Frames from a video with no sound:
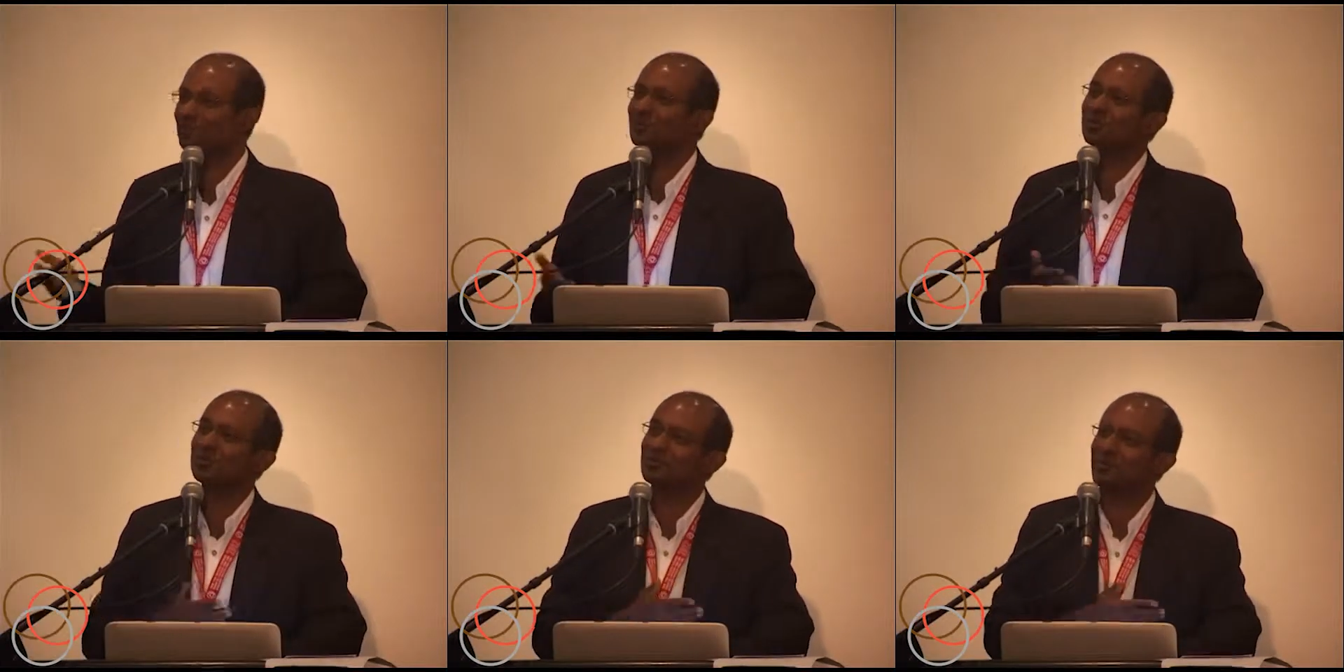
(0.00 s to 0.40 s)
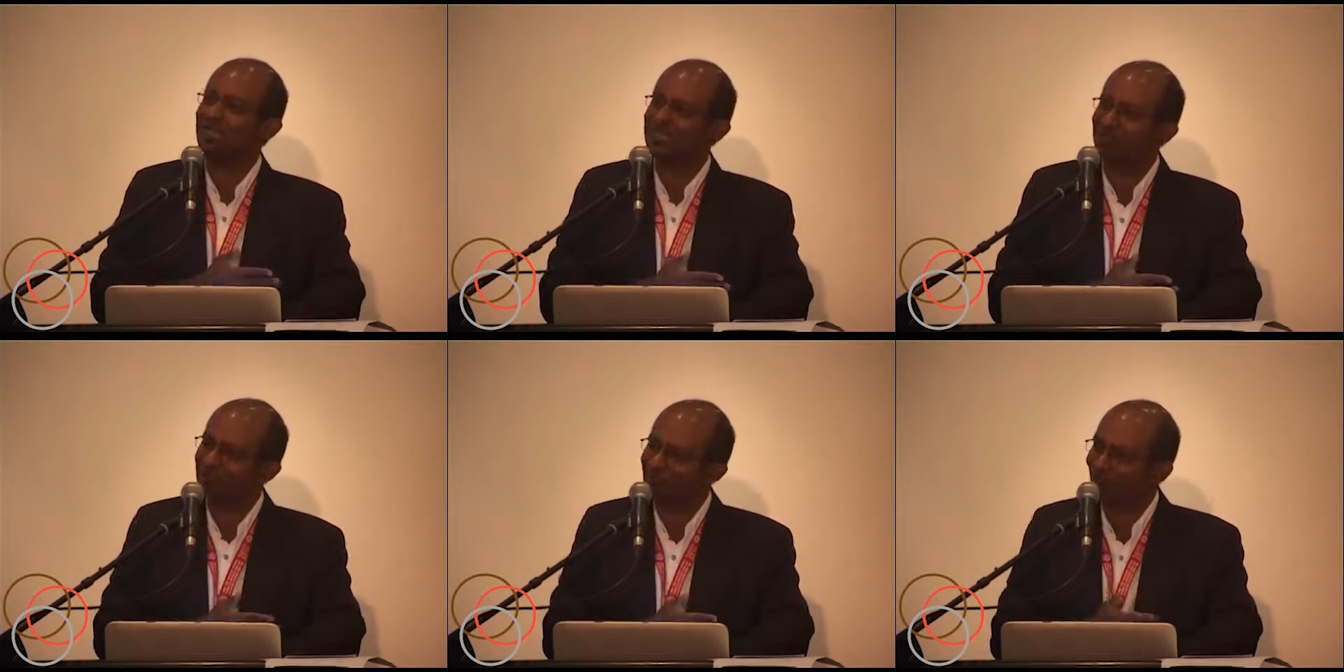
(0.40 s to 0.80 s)
You
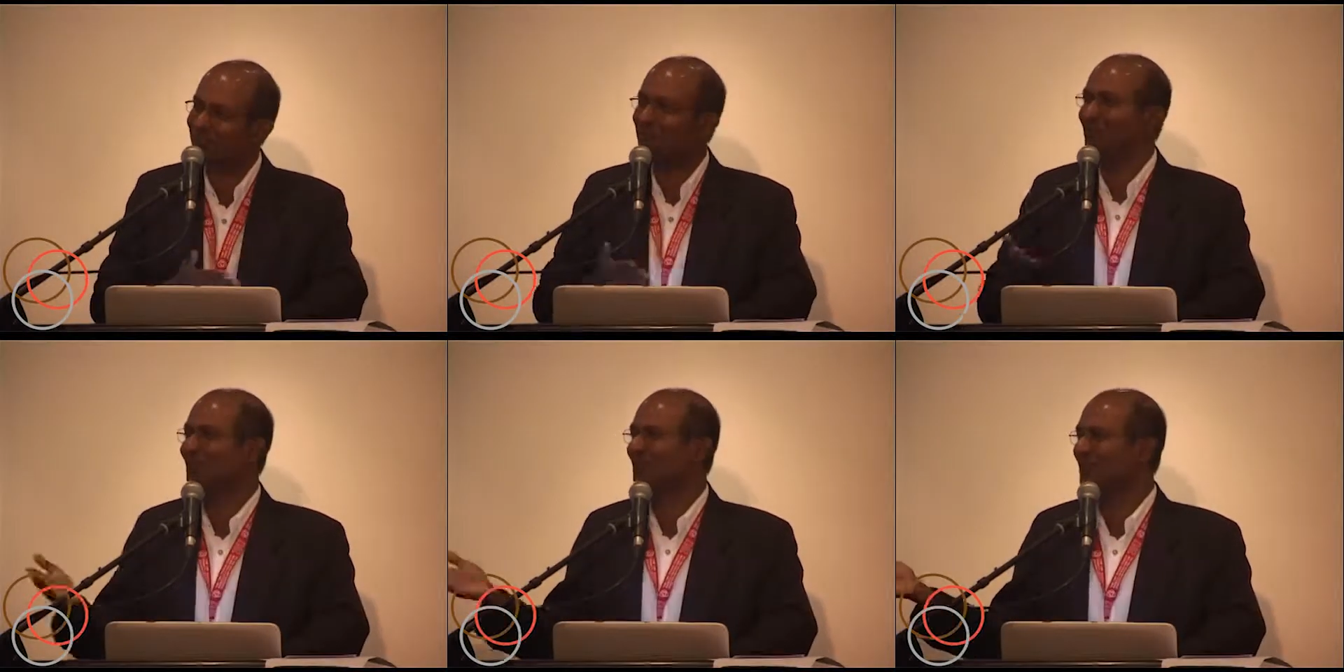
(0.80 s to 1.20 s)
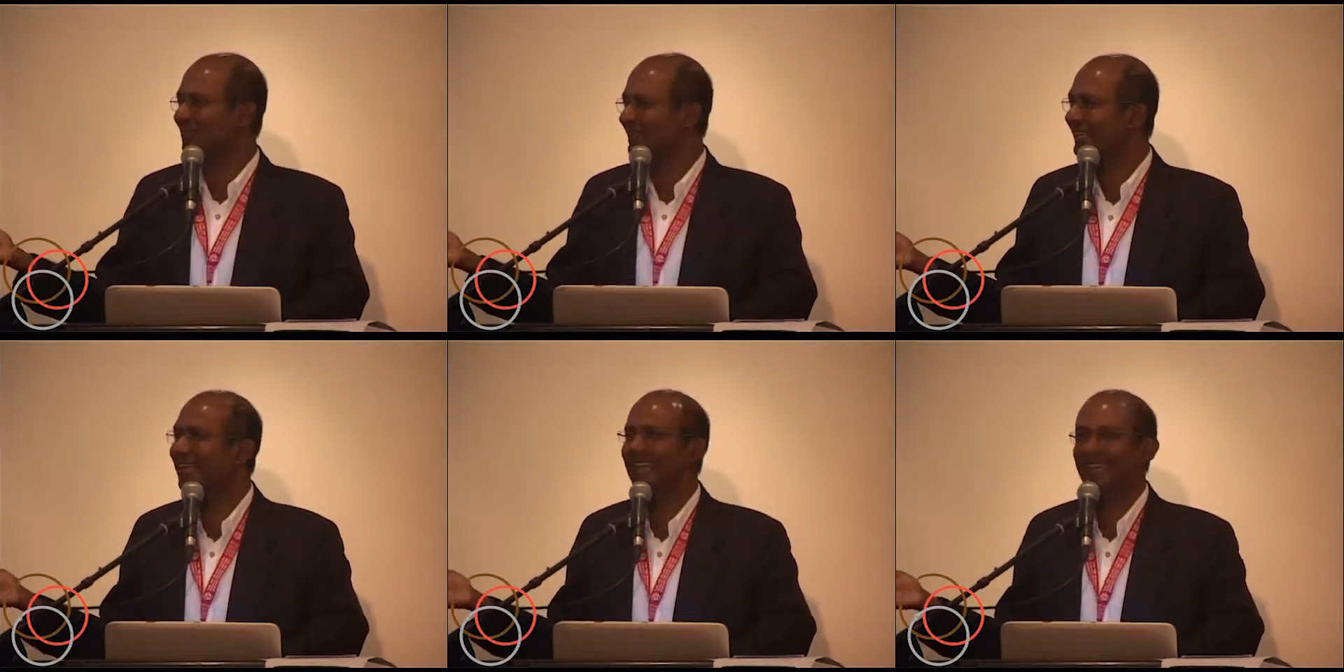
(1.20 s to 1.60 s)
might have thought through the
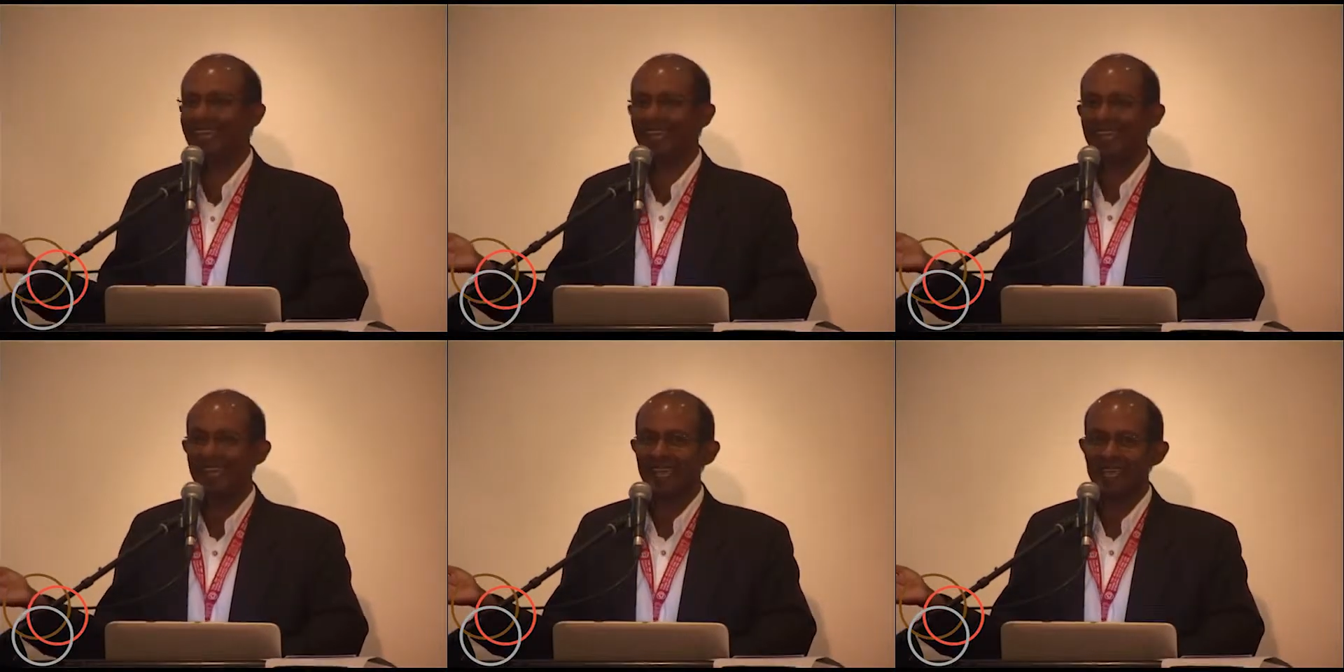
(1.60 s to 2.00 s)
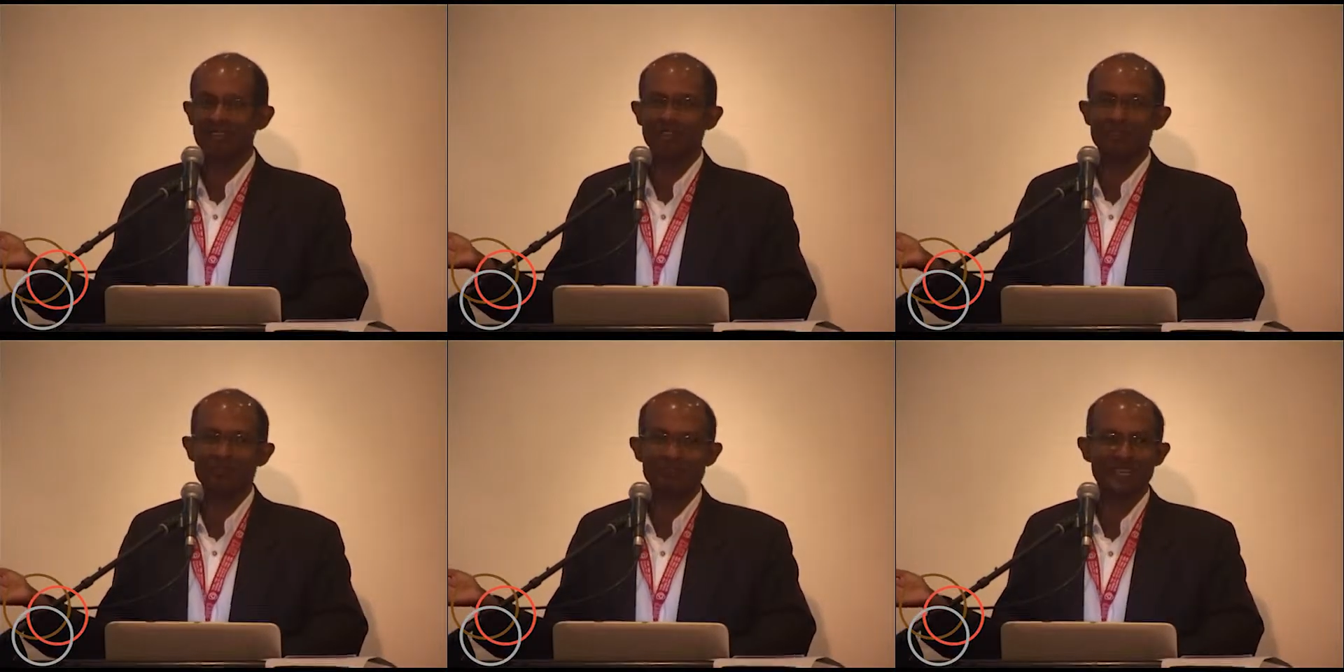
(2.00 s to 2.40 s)
whole day and
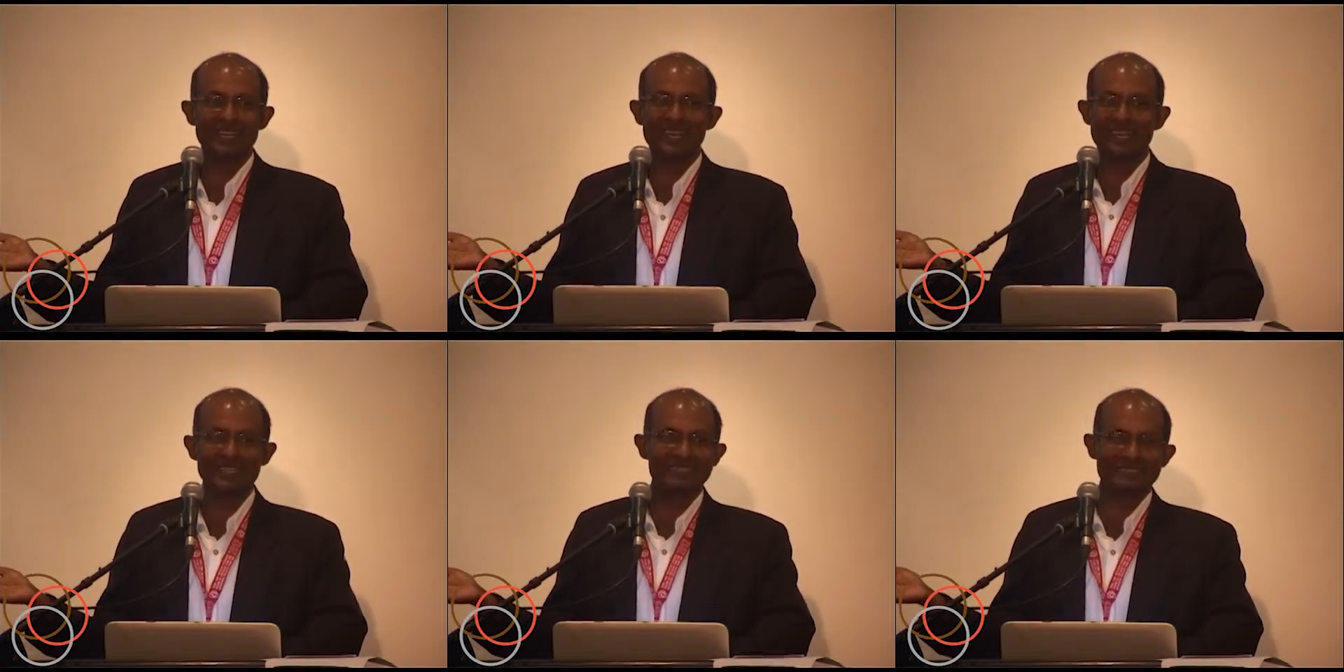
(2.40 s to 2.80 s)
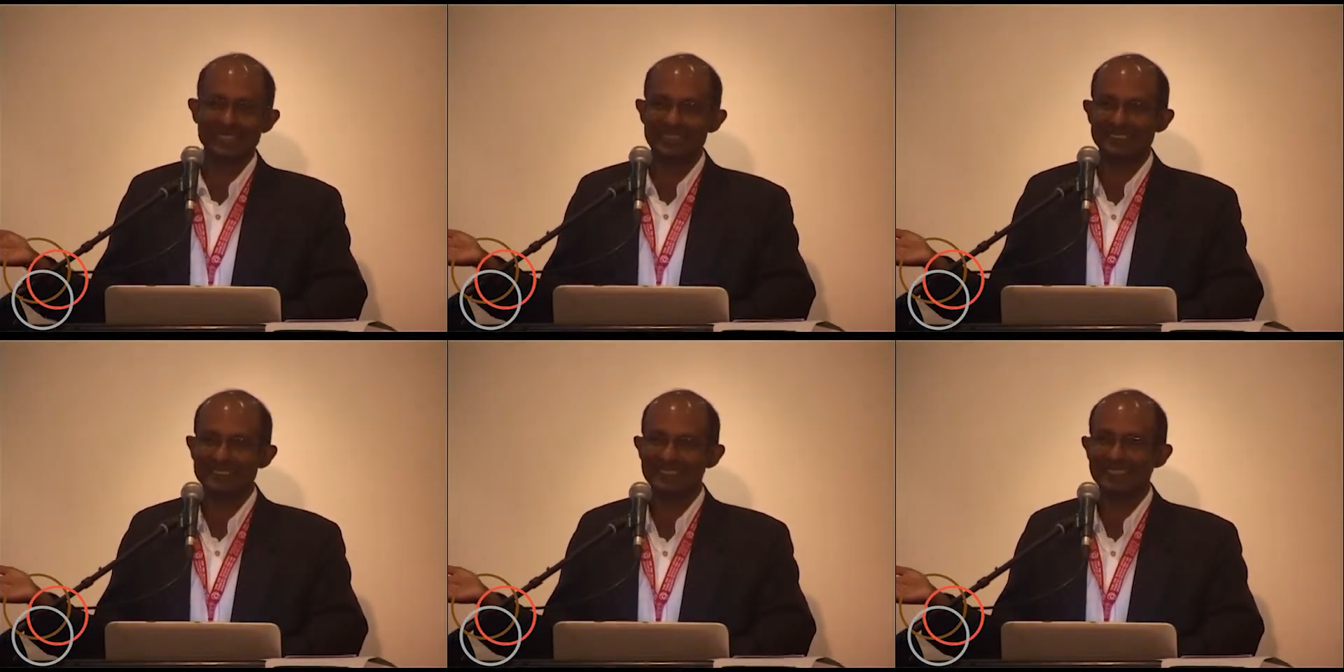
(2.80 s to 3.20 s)
not made any
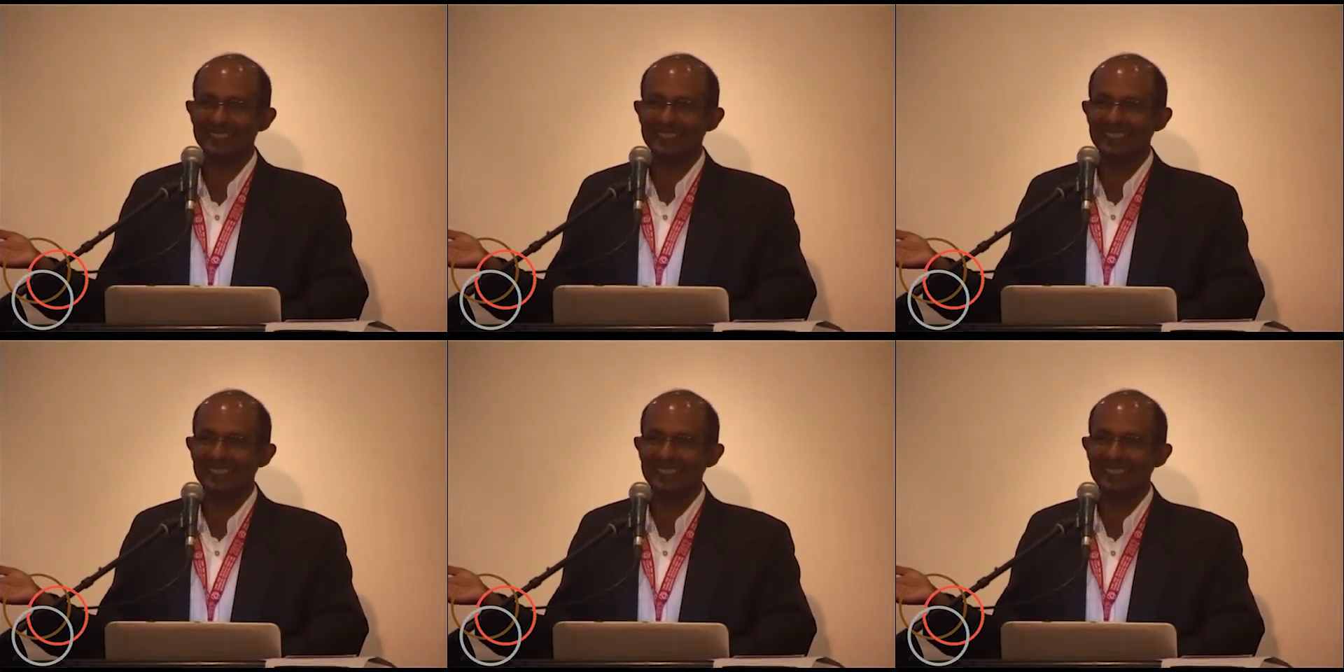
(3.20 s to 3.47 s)
sense.